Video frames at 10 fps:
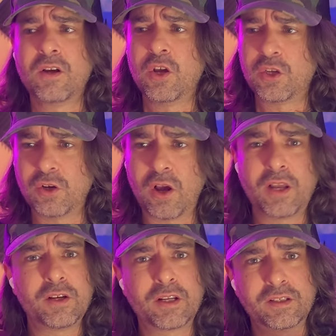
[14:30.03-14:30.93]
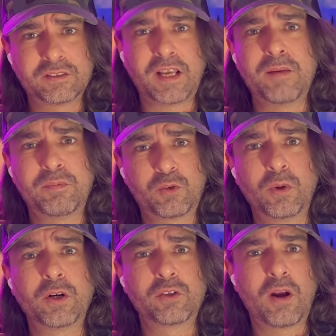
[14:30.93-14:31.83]
You know how you can escape
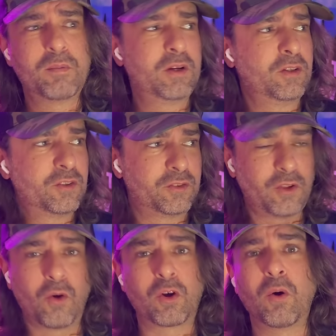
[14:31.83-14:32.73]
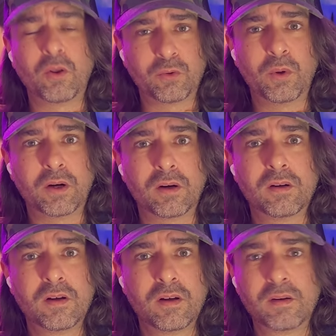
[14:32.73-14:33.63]
Twitter drama? You just don't go on Twitter
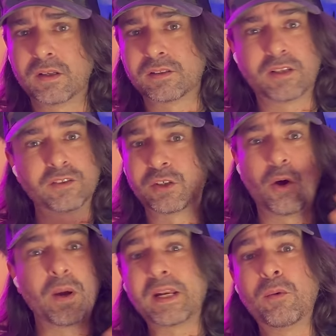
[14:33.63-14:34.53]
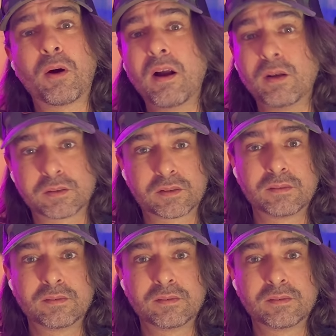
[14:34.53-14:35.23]
because it doesn't go anywhere else.